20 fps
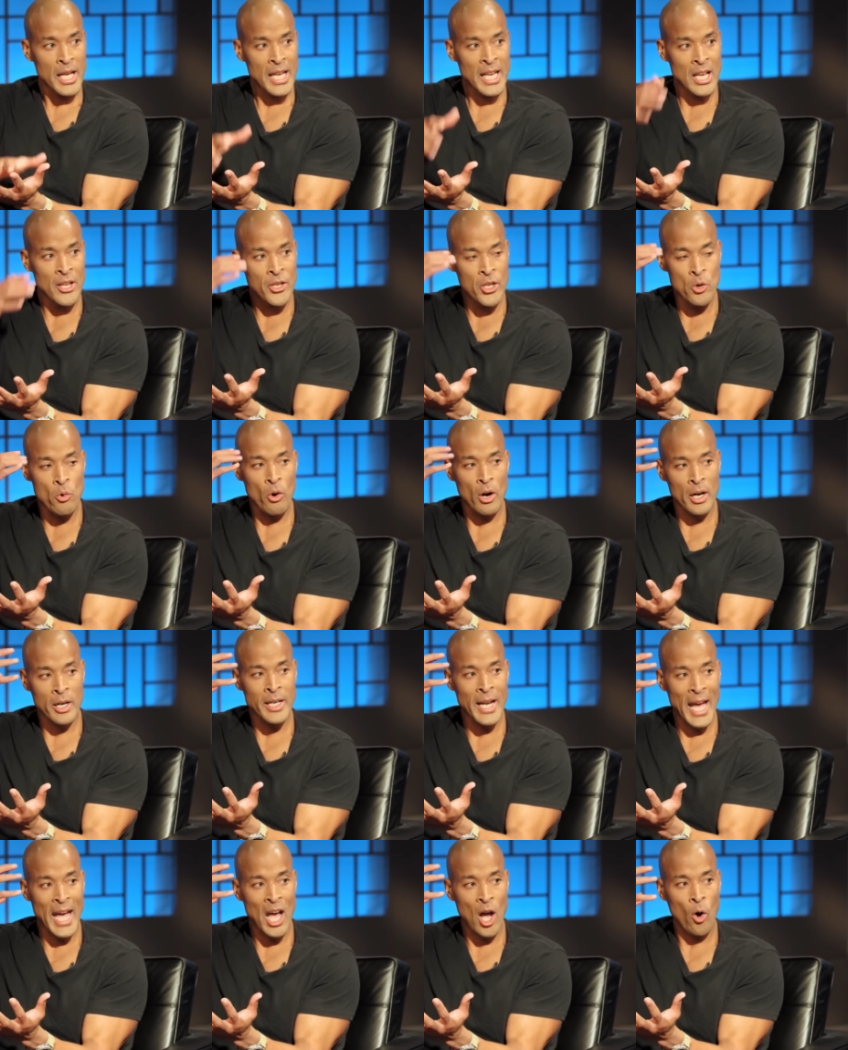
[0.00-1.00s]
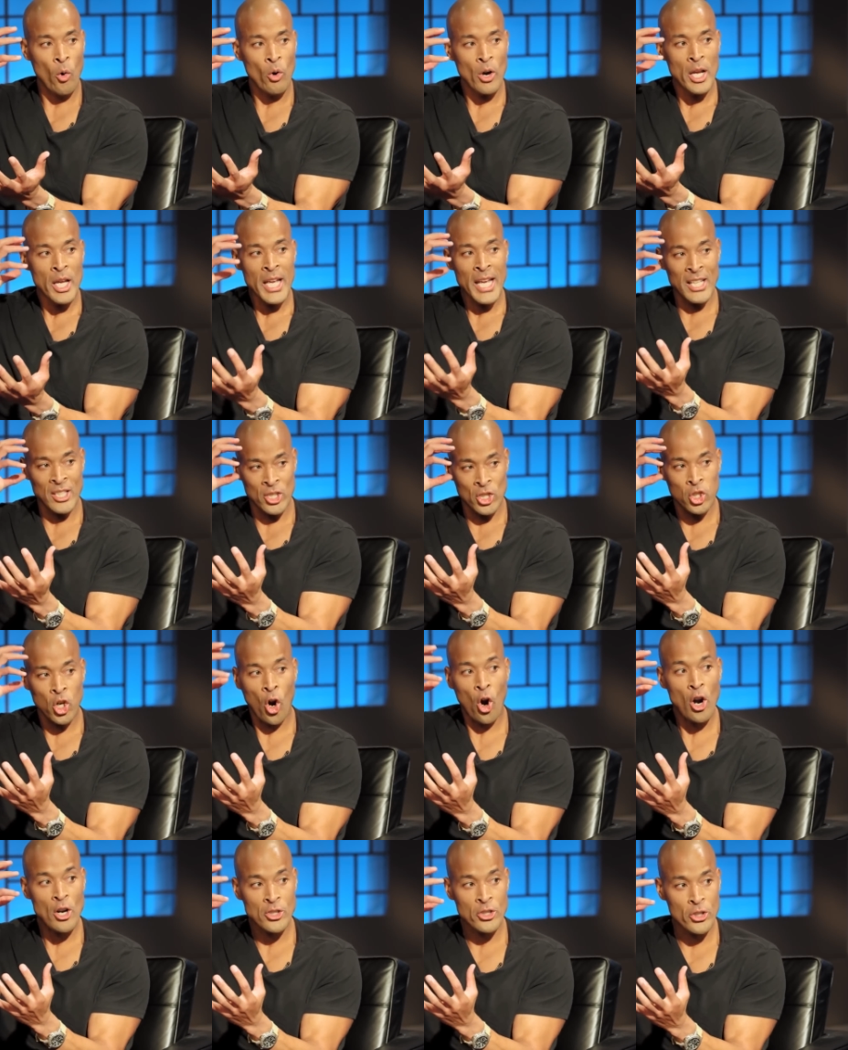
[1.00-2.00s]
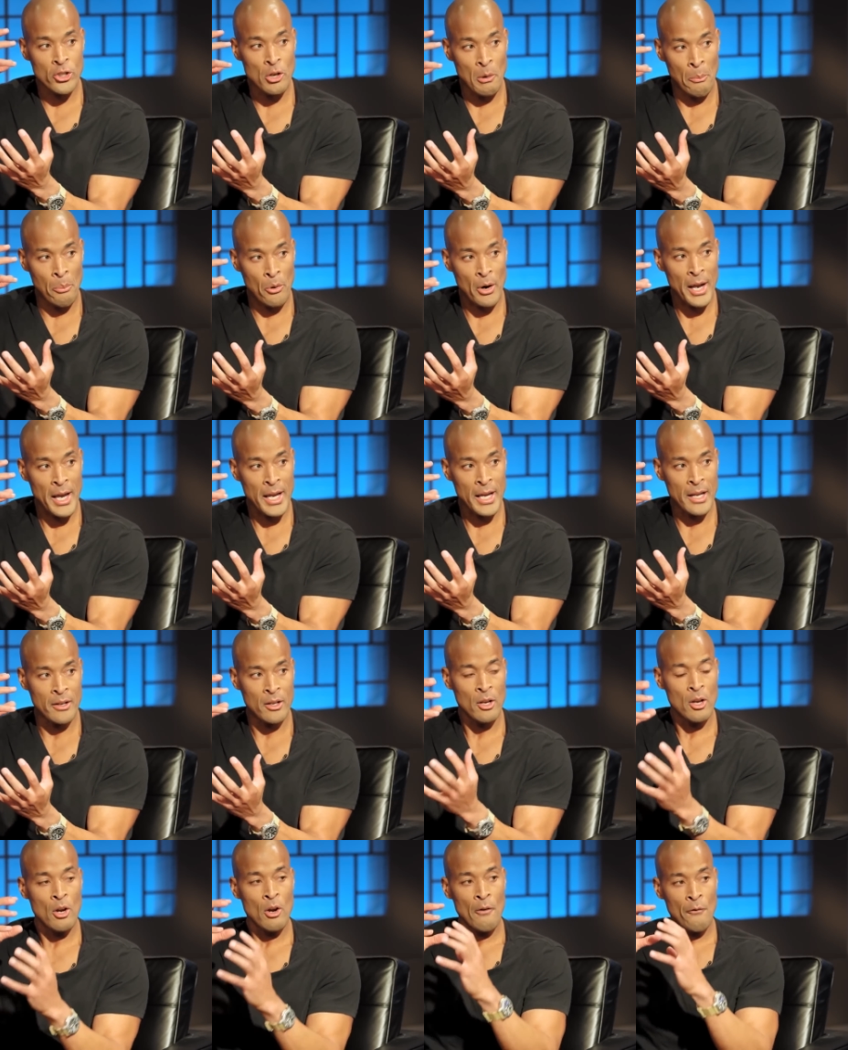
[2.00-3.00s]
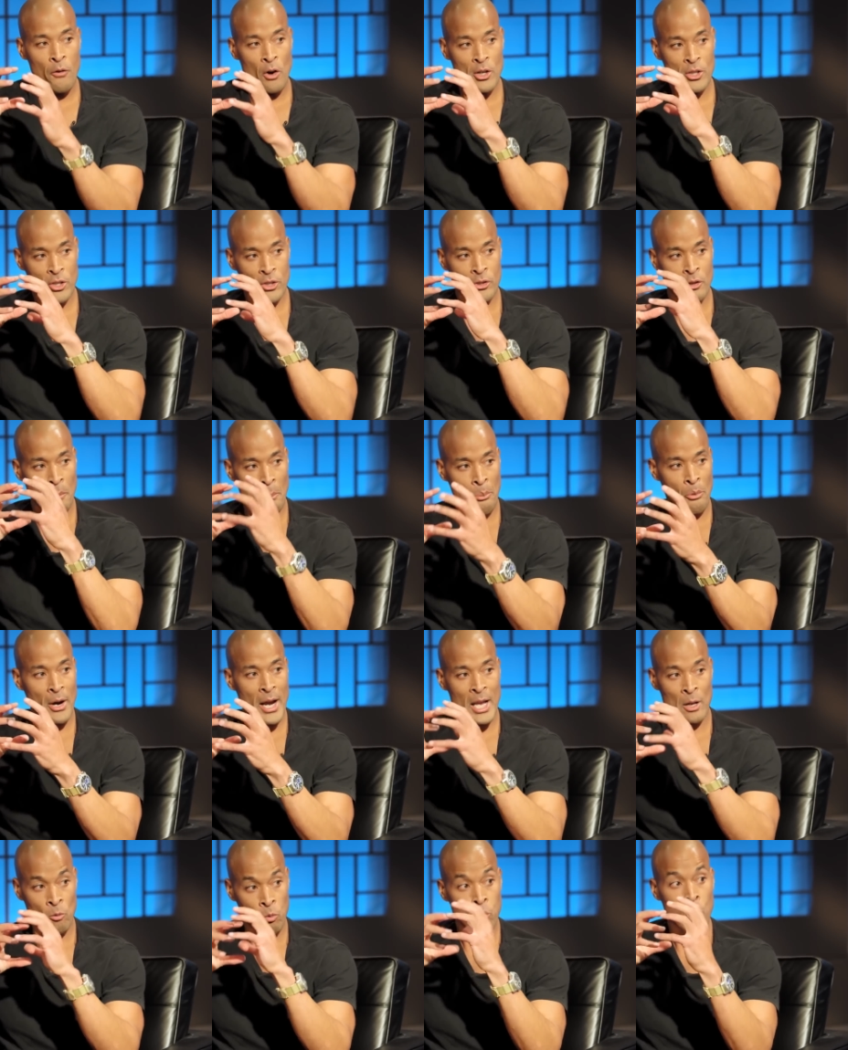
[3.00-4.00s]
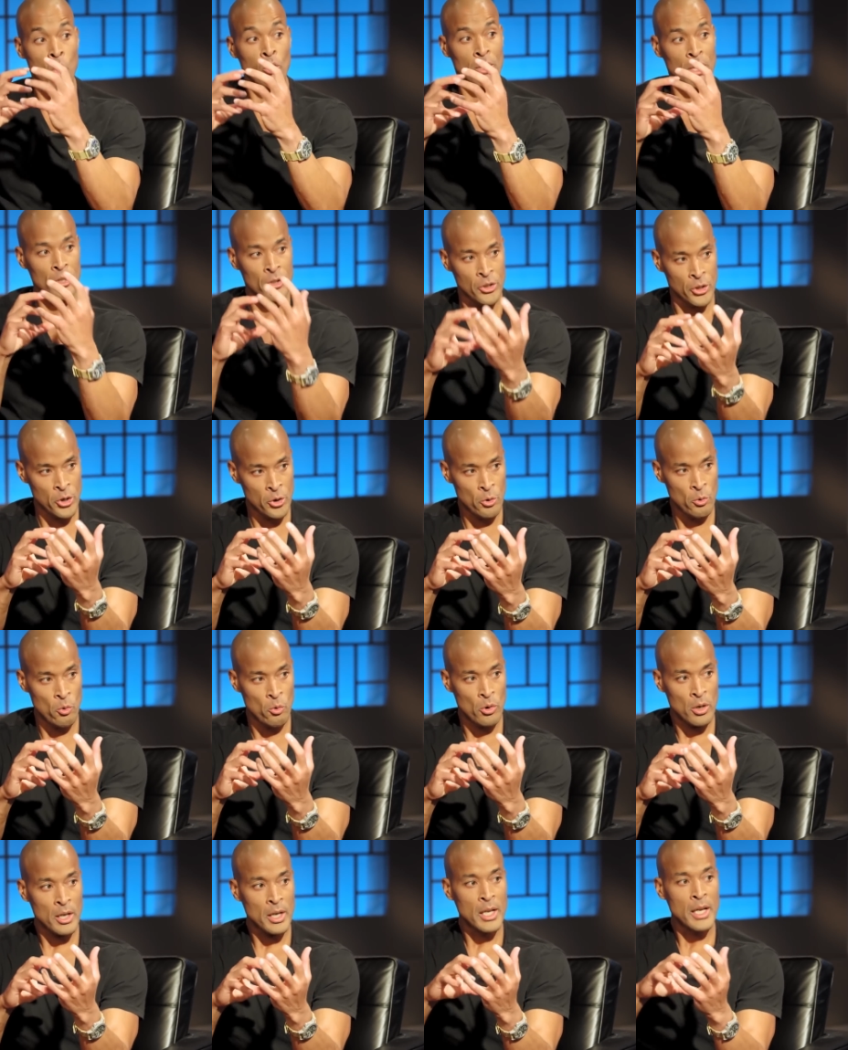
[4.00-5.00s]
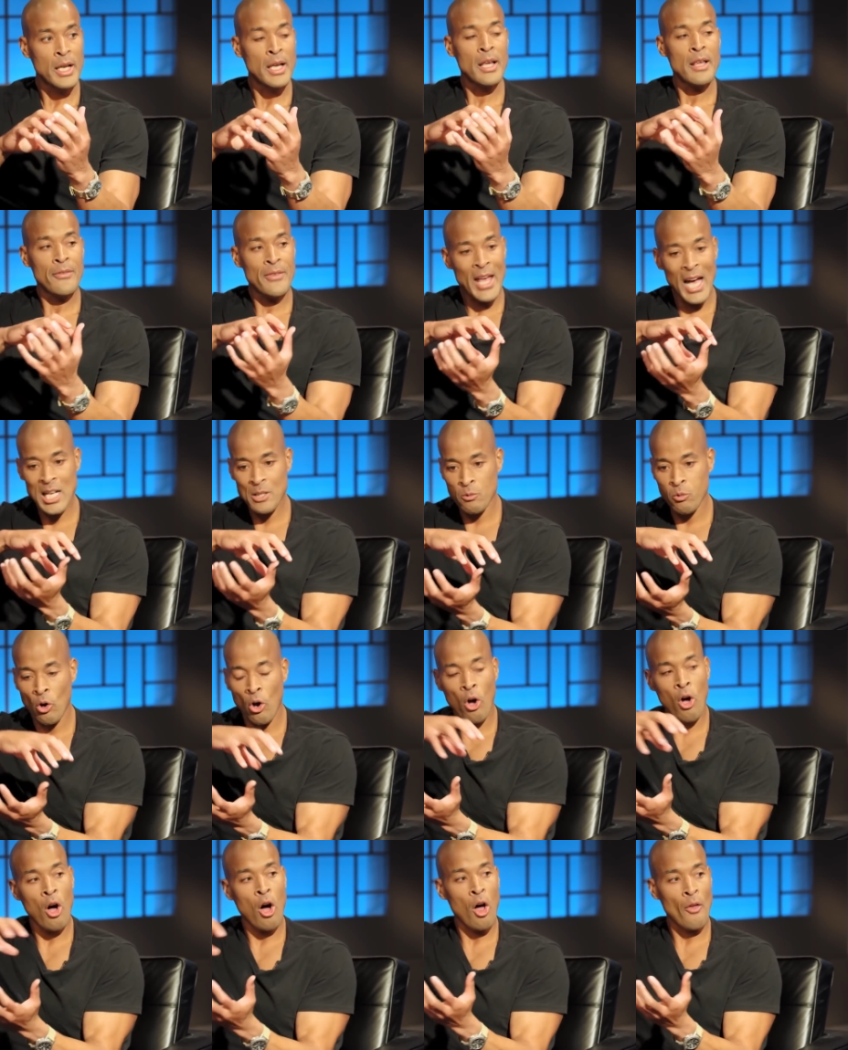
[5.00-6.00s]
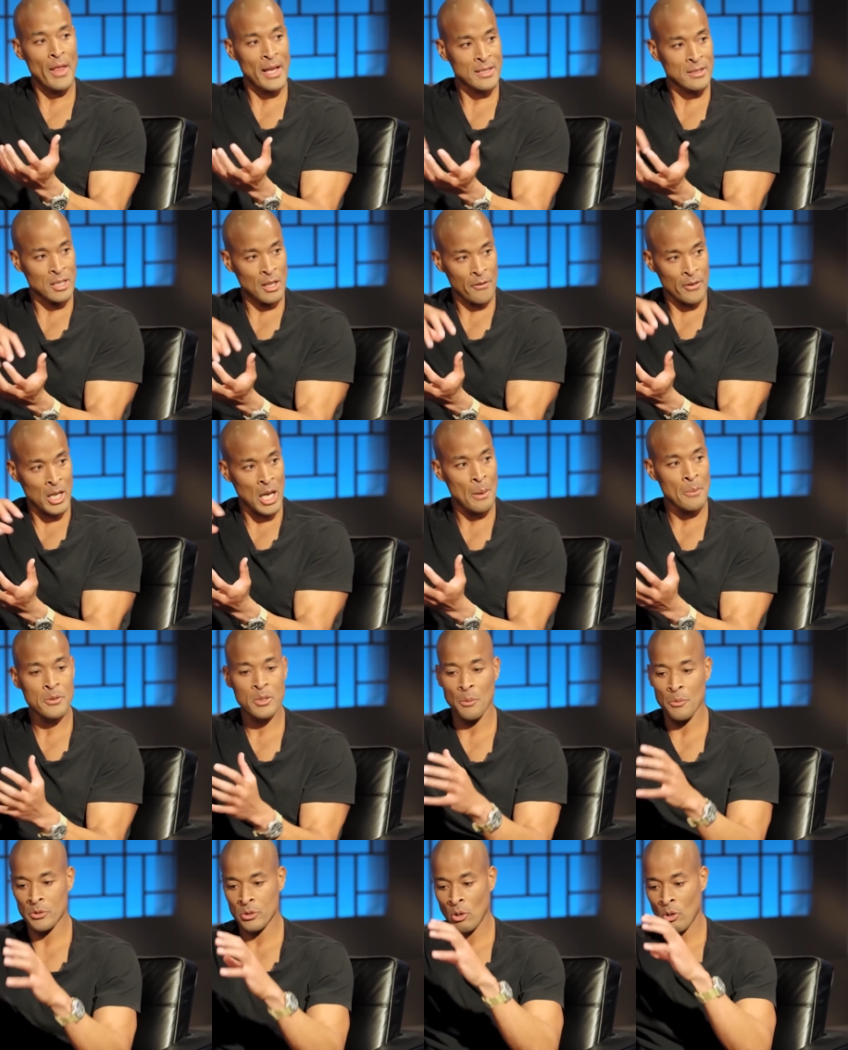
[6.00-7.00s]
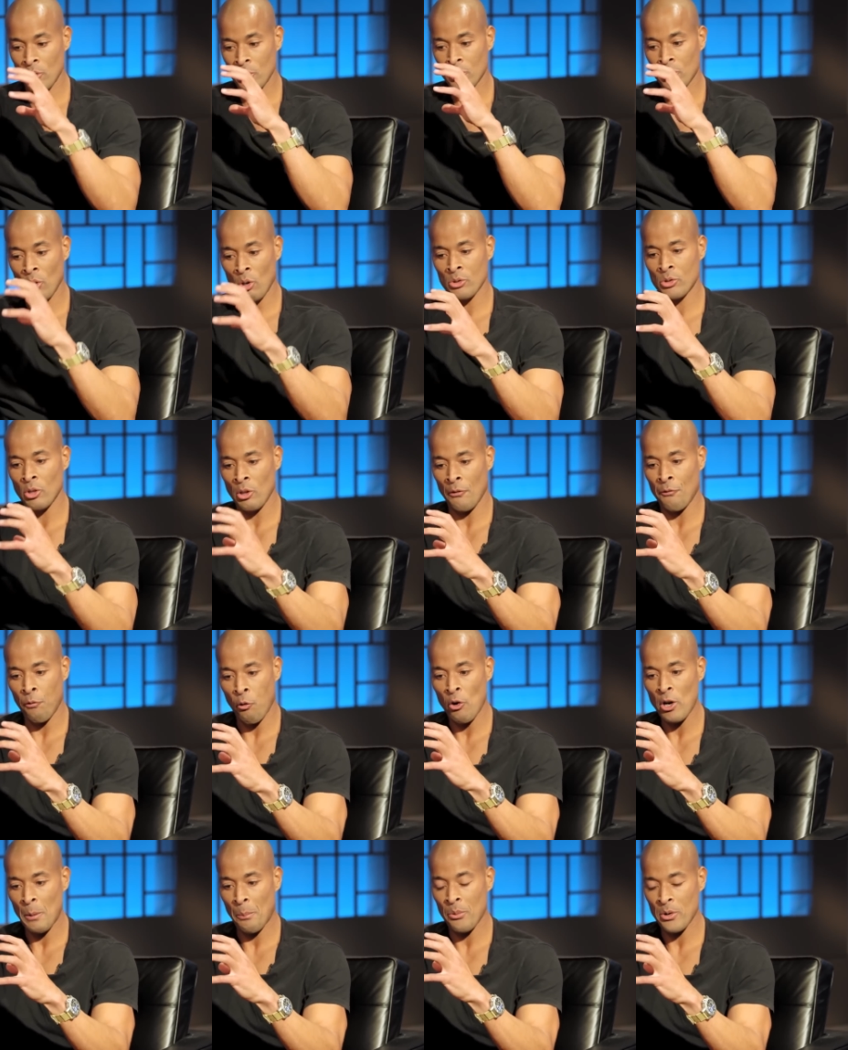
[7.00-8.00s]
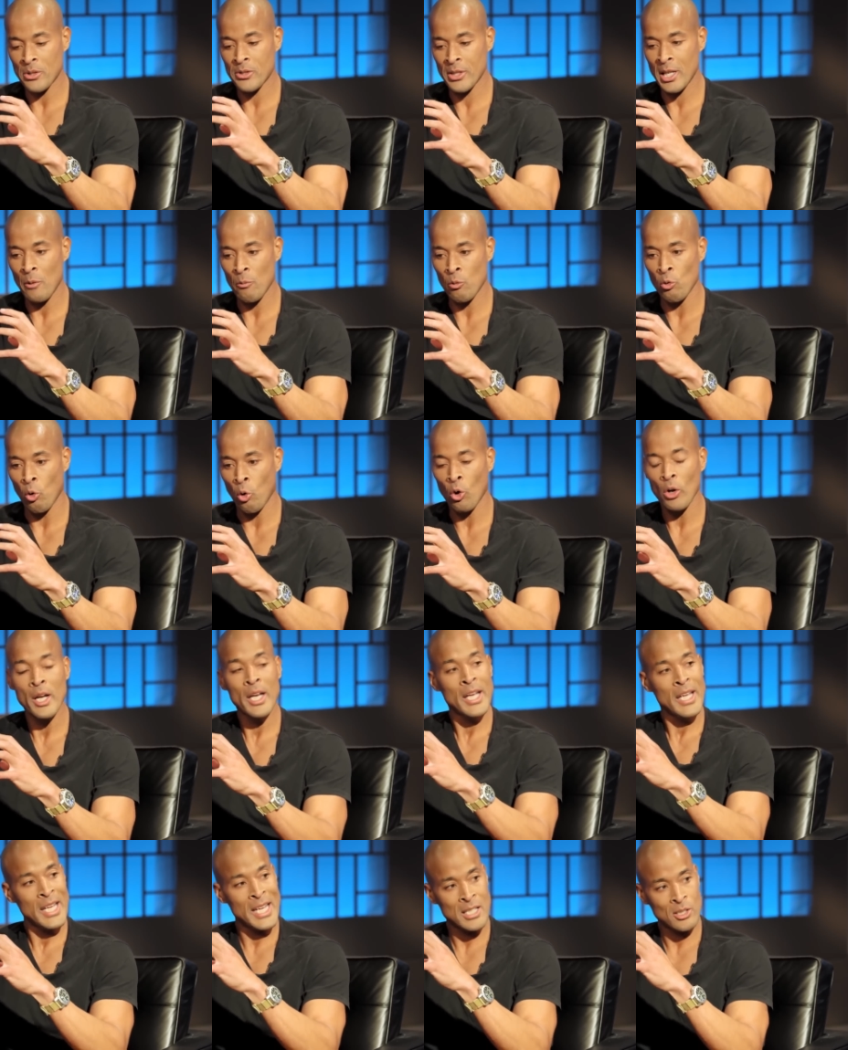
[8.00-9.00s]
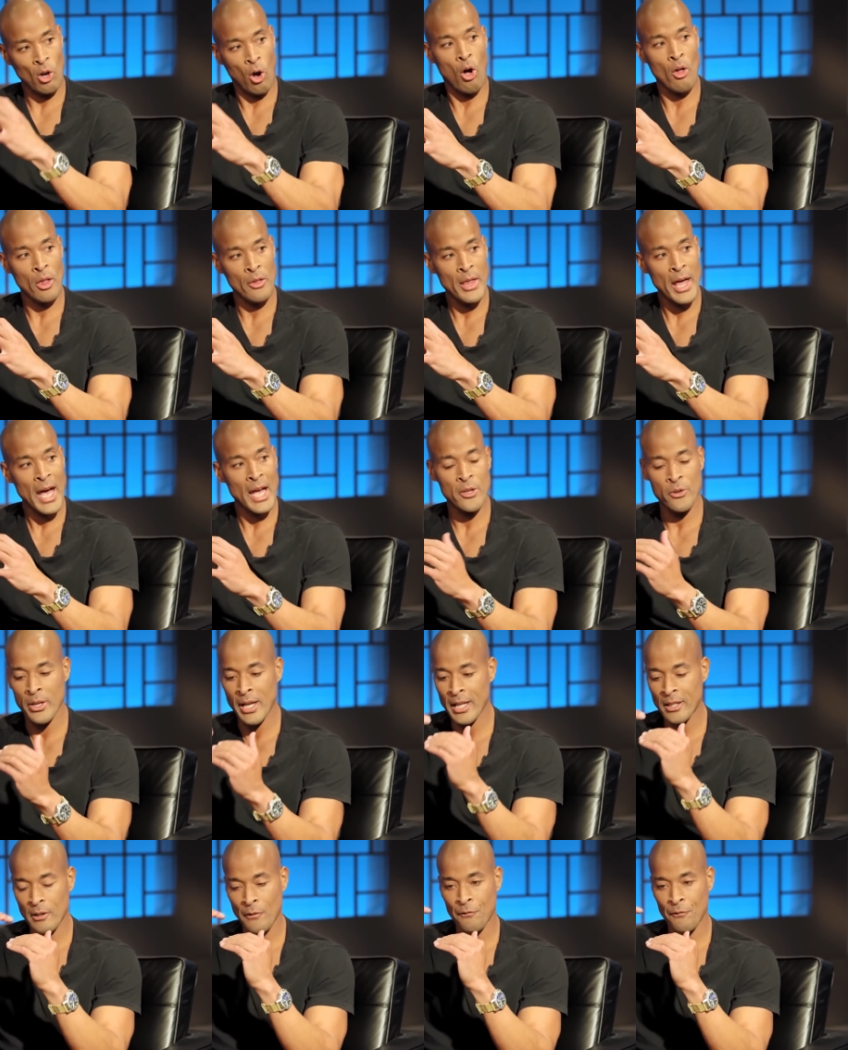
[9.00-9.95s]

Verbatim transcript: and you are now in charge of your brain versus your brain ruling you, that's where all that stuff comes from. So, so, so the 40% rule is all of that. You get